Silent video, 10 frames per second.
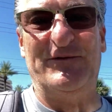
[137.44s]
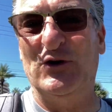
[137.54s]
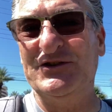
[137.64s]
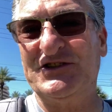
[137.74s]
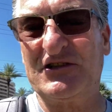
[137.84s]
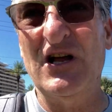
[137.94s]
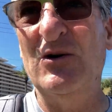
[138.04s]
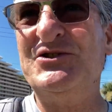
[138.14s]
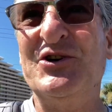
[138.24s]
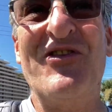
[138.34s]
Full
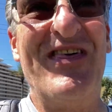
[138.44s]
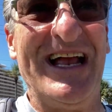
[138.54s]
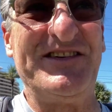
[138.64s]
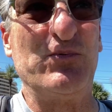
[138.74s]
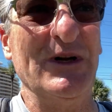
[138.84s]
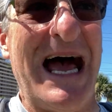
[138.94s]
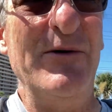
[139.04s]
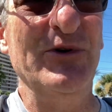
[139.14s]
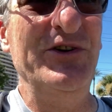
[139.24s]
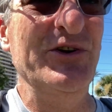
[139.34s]
disclosure, that's what I
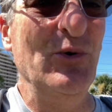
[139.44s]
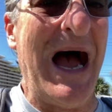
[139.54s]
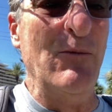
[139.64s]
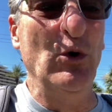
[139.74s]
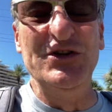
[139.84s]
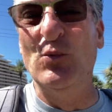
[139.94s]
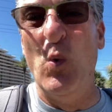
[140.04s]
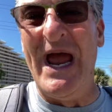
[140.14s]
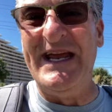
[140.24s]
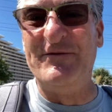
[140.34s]
would do. I wouldn't
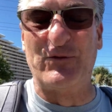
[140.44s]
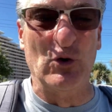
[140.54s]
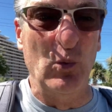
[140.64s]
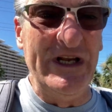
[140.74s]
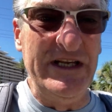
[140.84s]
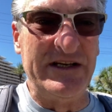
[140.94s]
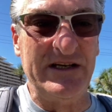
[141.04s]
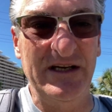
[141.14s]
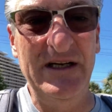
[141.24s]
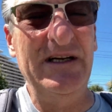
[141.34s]
wait for a week,